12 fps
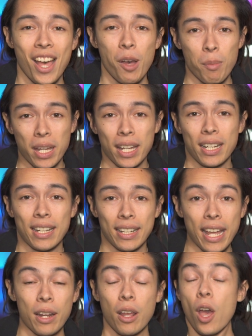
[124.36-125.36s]
of making it
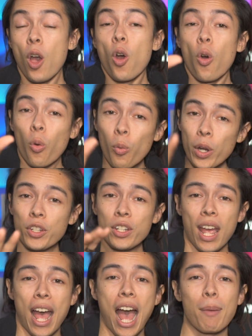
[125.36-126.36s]
again,
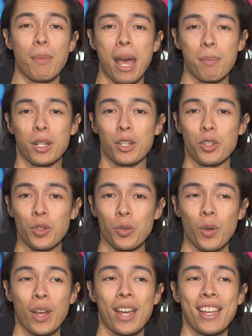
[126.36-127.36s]
which I'm happy to
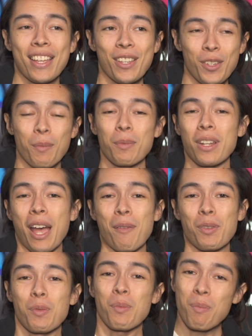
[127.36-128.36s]
do
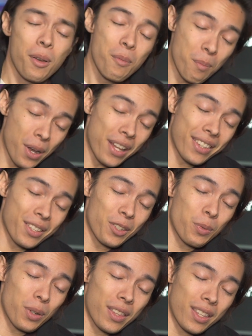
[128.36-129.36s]
sometimes. But this
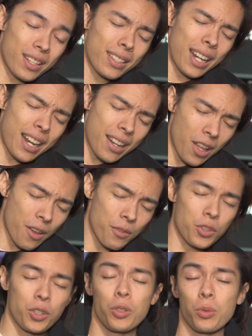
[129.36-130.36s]
is one of the things that I
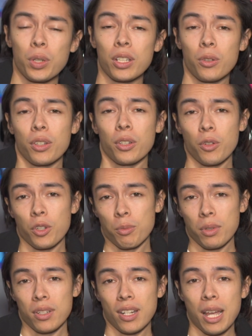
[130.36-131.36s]
love doing during the
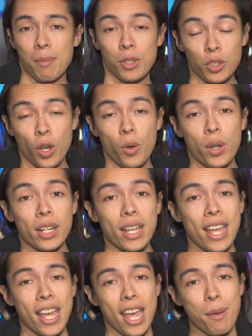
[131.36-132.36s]
Christmas time is going
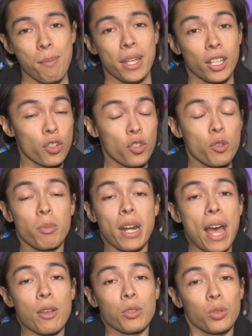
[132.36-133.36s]
and making gingerbread
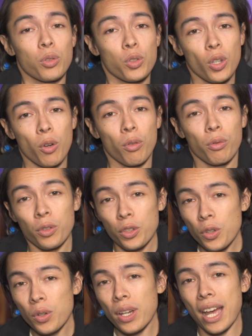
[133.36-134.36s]
houses. So for
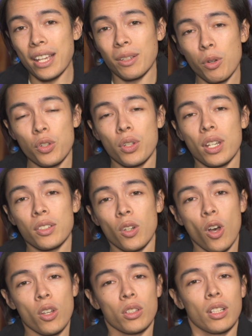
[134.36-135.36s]
you guys, I want you guys to
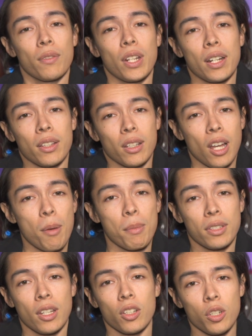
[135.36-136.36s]
also leave down in the
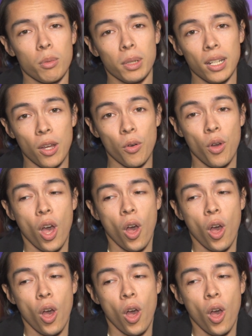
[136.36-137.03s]
comment section below,